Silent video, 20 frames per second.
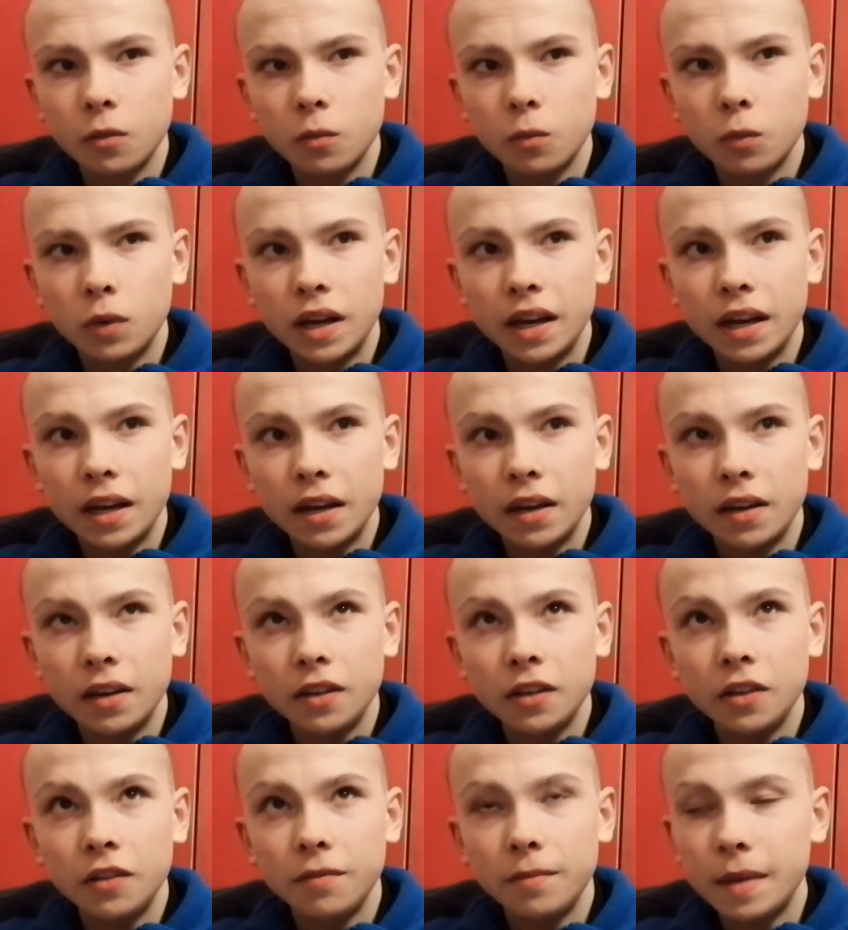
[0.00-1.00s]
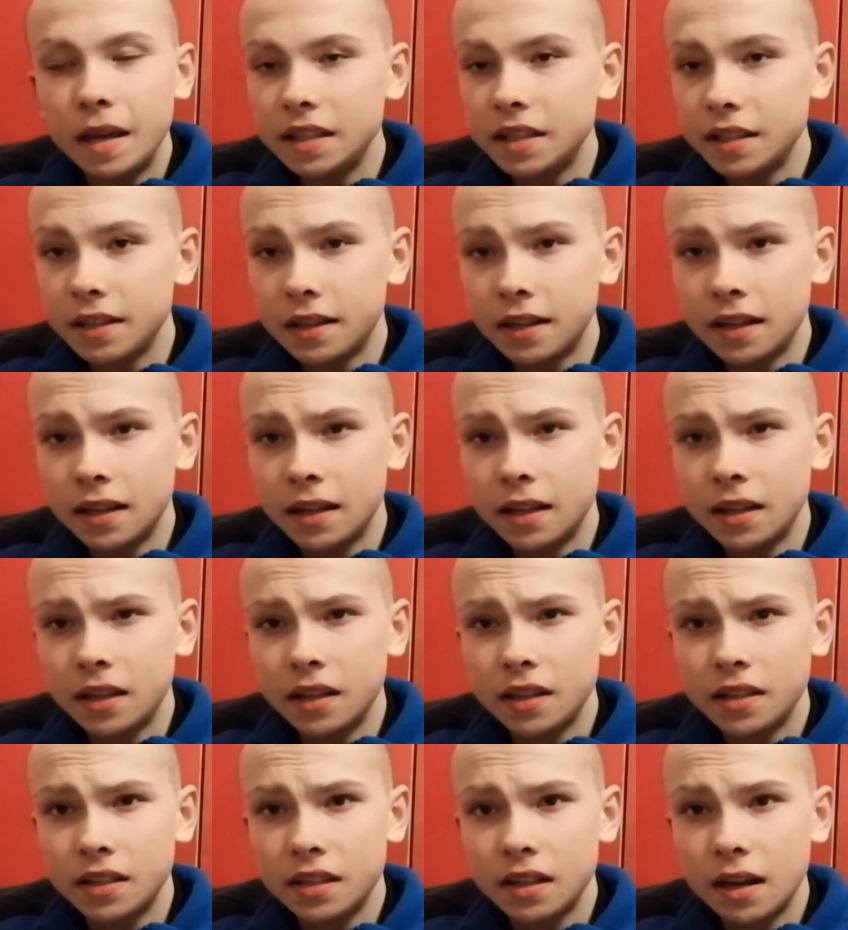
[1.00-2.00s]
when you've made it clear
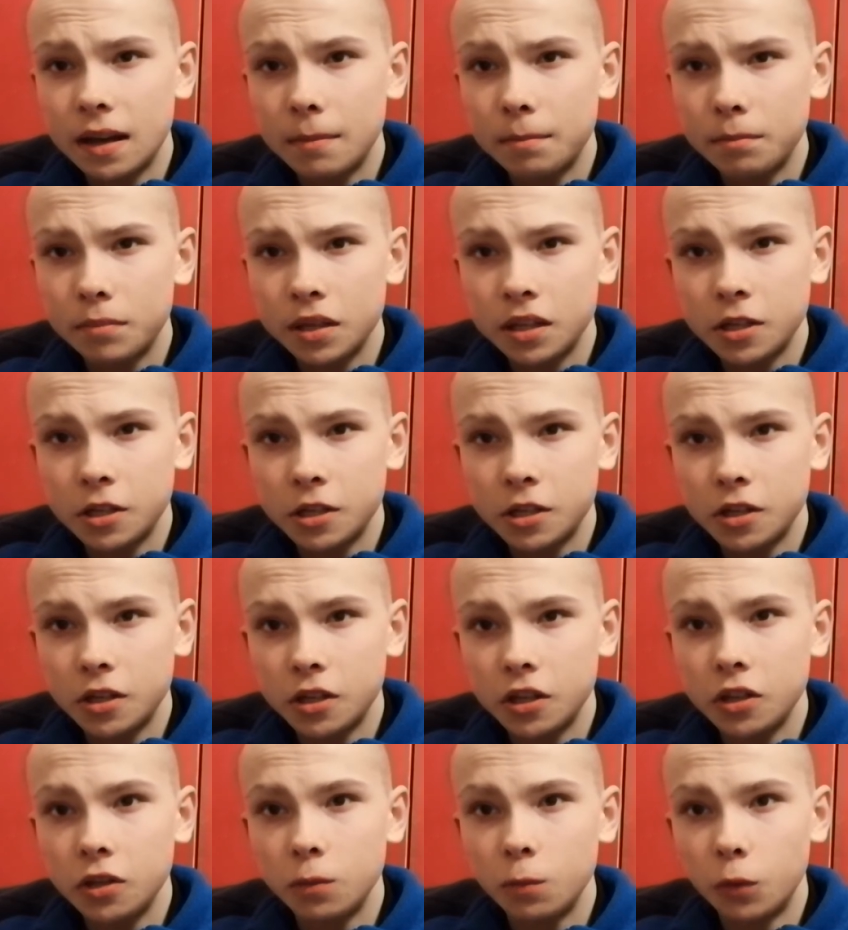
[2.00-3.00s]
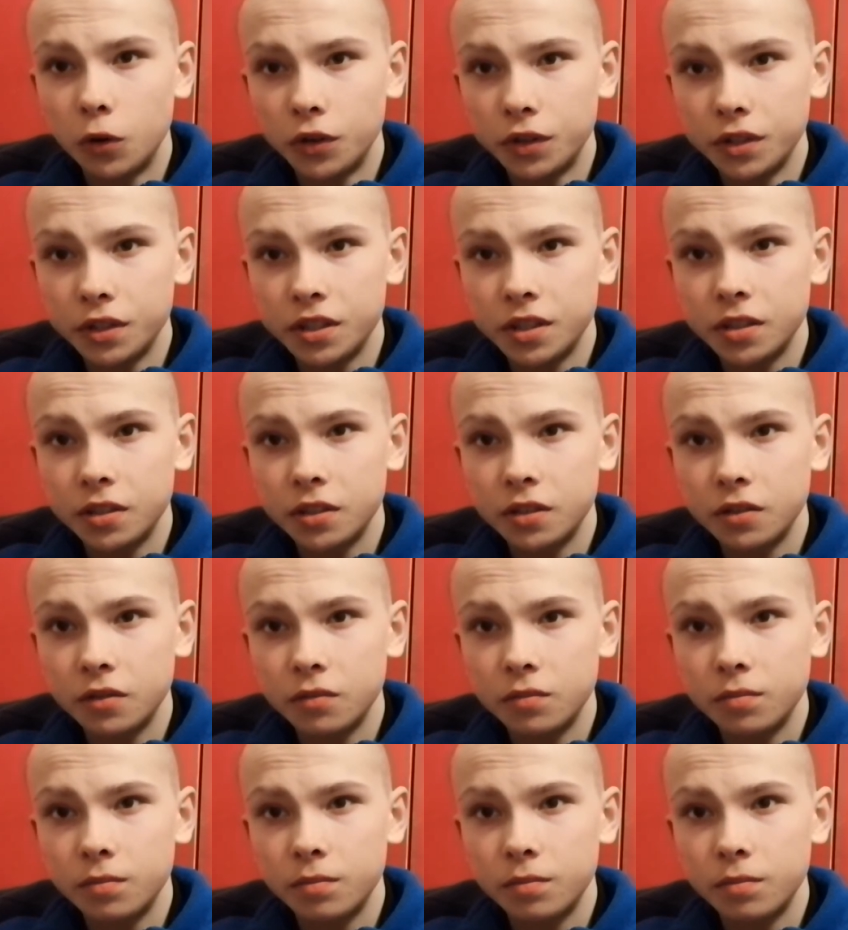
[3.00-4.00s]
that it's an ambition that you want
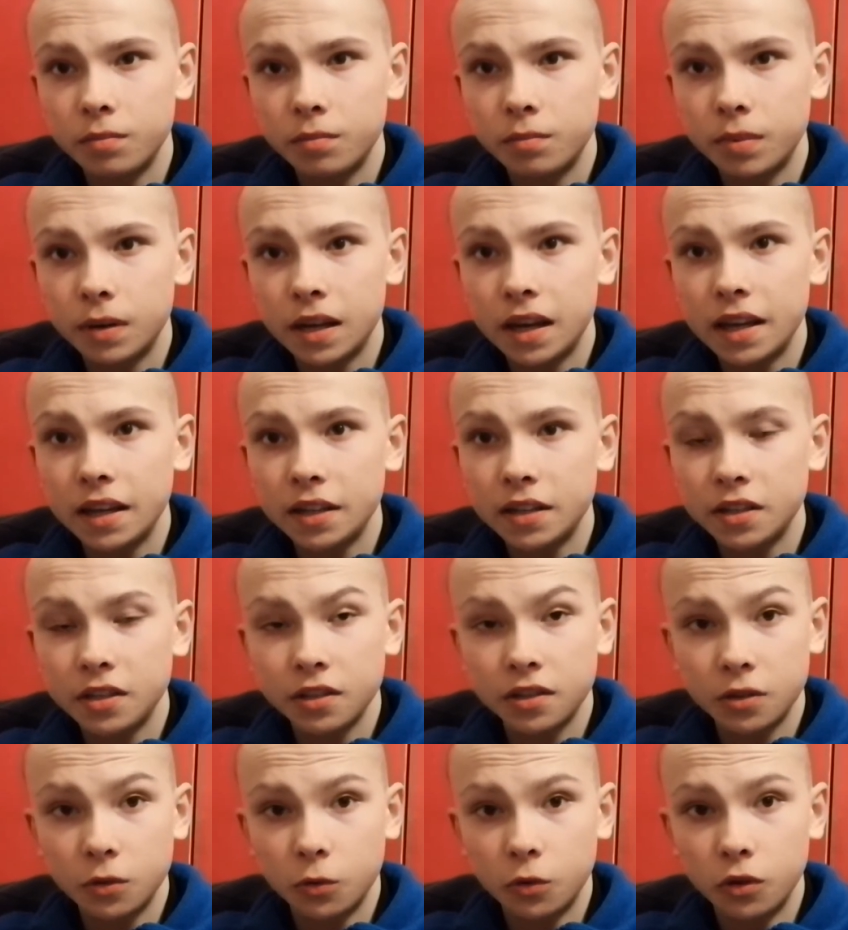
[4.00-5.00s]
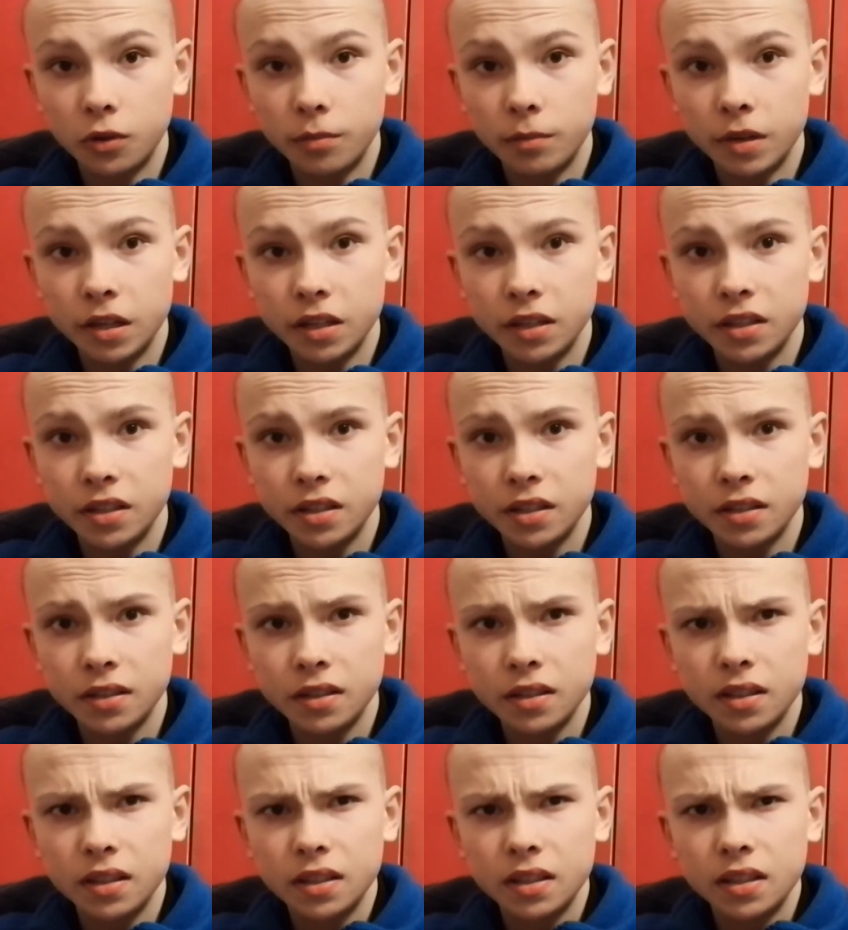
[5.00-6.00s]
to play at a tournament,
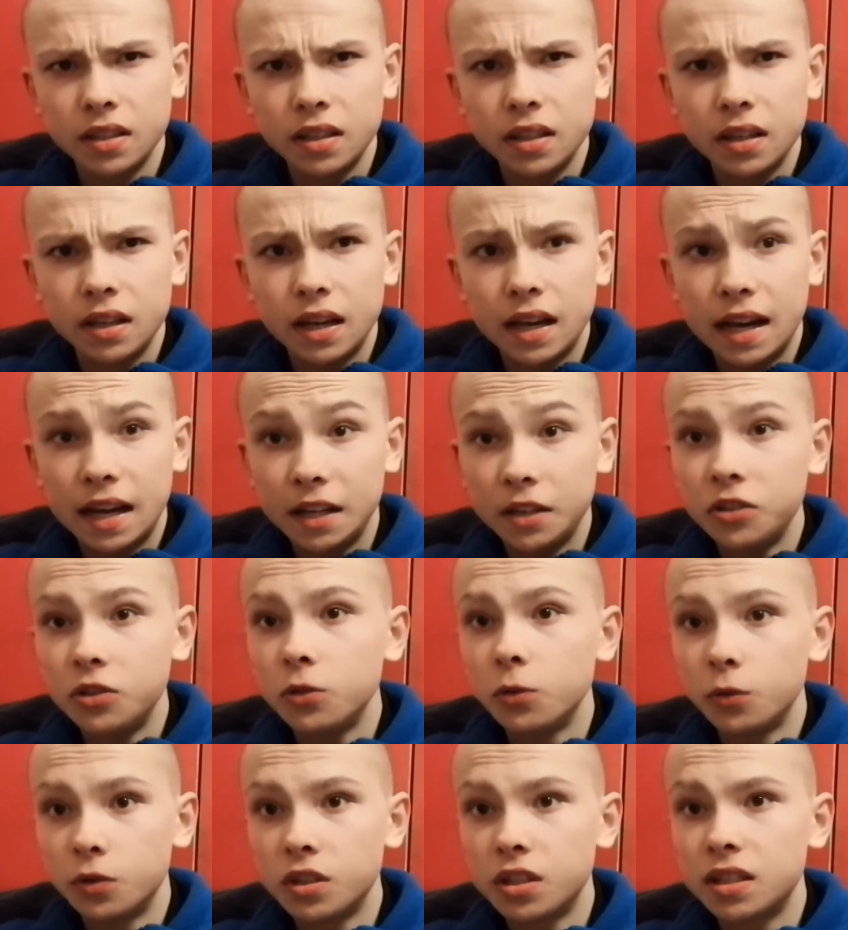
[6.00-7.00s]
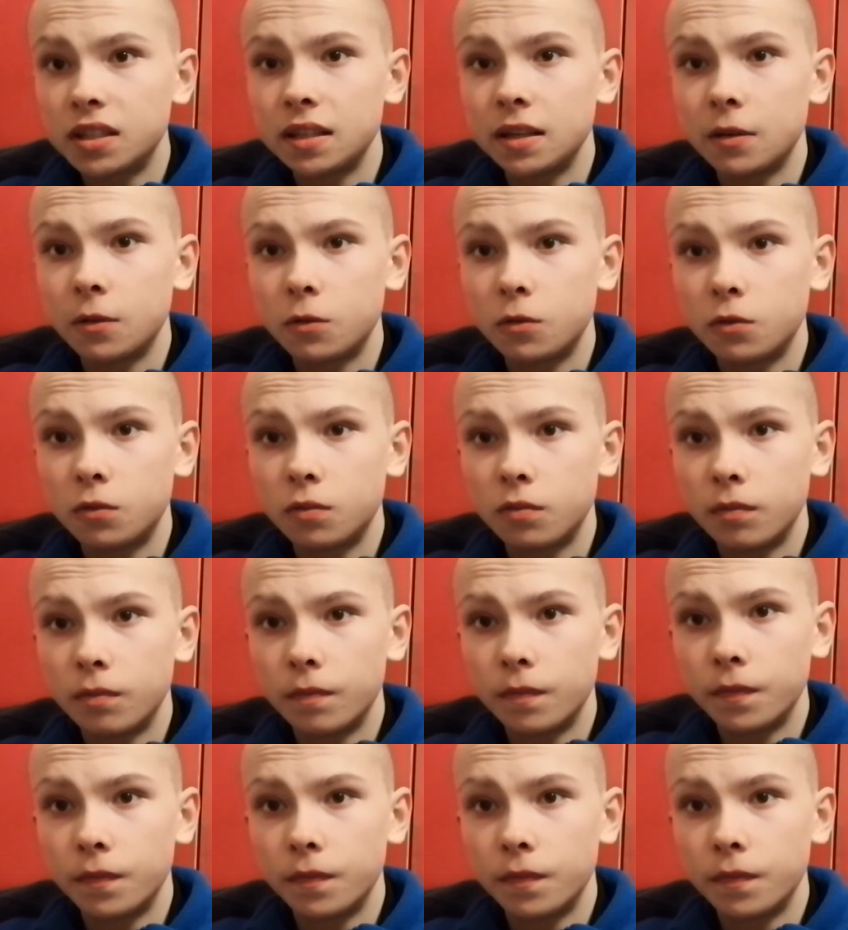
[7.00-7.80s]
and you're still,